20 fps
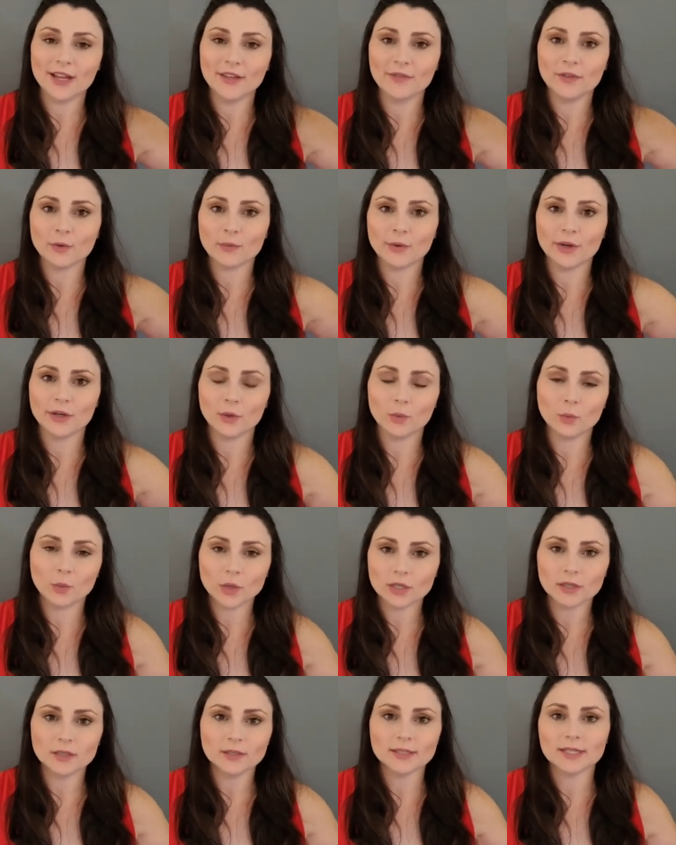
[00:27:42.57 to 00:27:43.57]
in the real
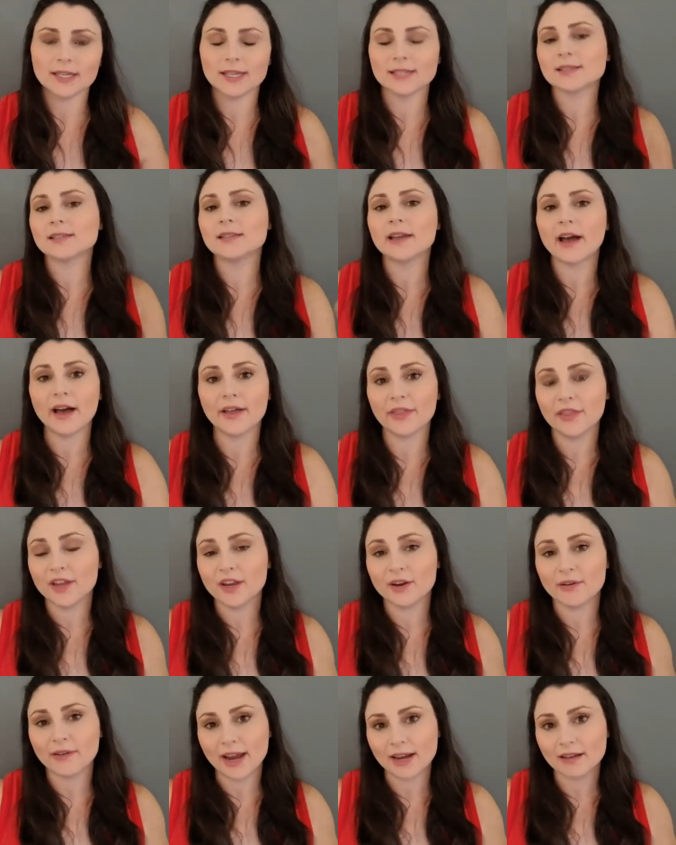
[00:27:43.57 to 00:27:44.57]
world. It's not
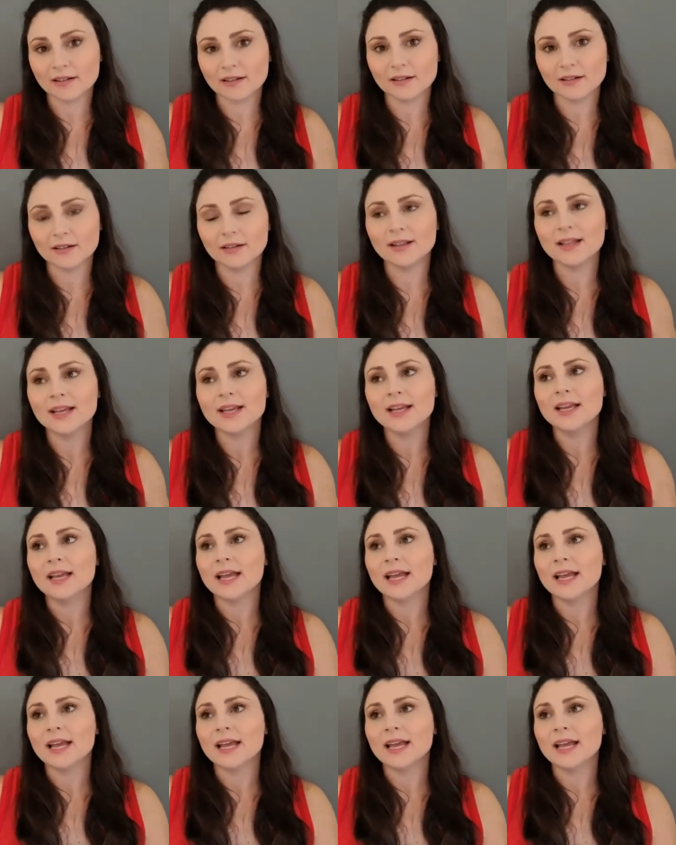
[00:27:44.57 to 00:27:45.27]
theoretical.